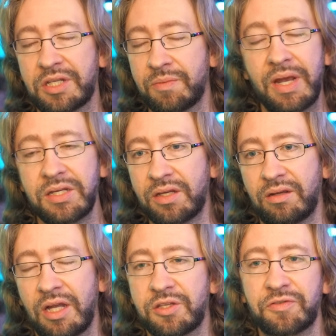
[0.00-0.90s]
It's
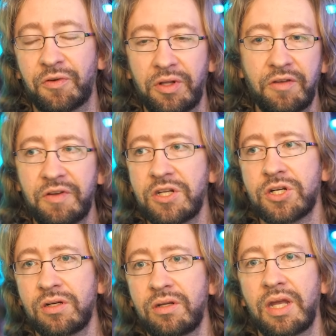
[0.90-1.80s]
amazing. It's fully
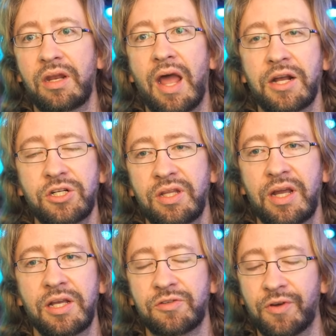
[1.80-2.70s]
featured. It actually
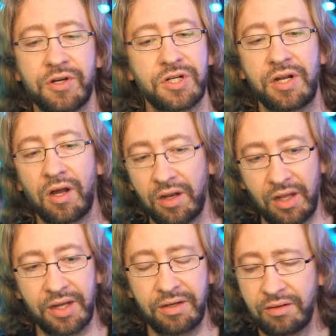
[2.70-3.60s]
has functioning
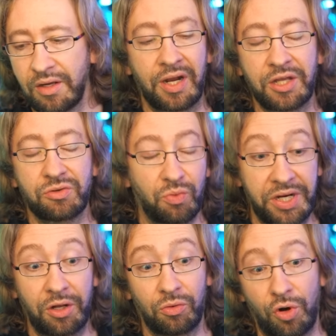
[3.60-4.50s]
online. It has
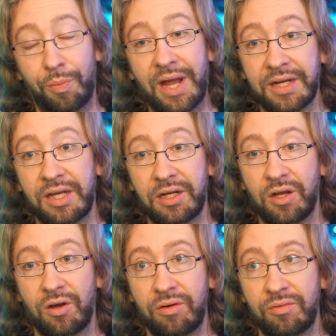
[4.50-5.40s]
real rollback
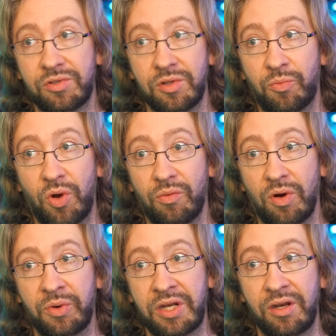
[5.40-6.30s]
netcode to the point
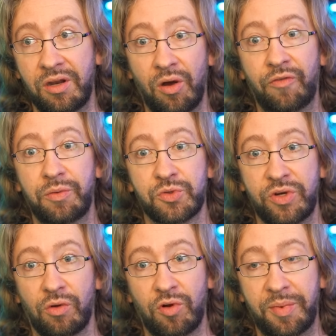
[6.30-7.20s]
where we didn't know if it was
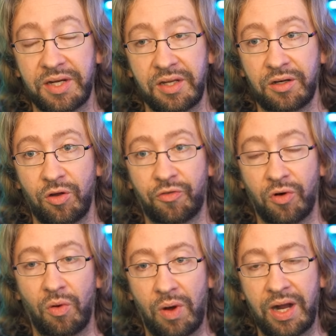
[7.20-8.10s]
real rollback netcode for
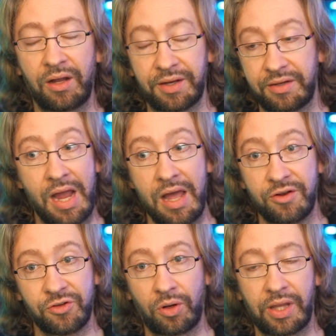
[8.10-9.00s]
a while. And yeah,
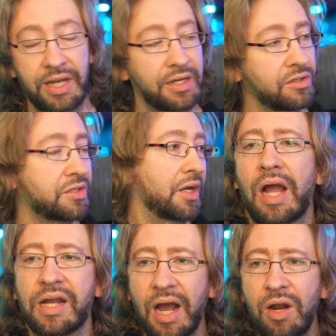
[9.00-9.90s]
it totally is.
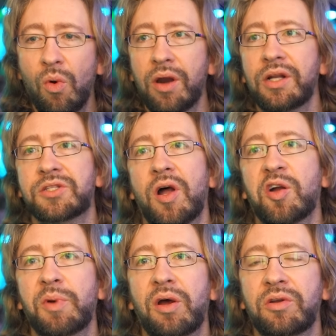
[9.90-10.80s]
I kind of wanted to talk
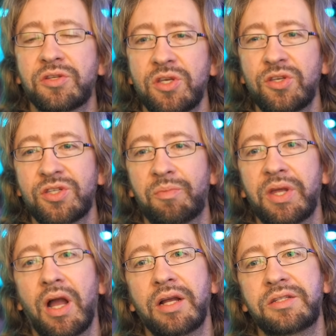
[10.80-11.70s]
about, because this is
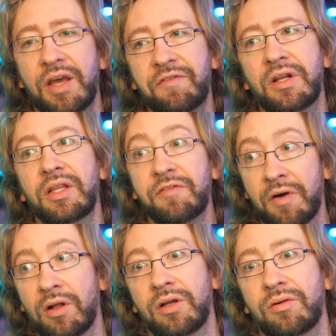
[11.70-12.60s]
something I definitely
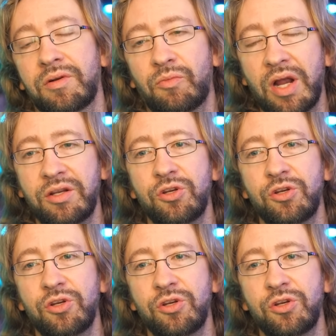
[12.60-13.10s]
follow, right?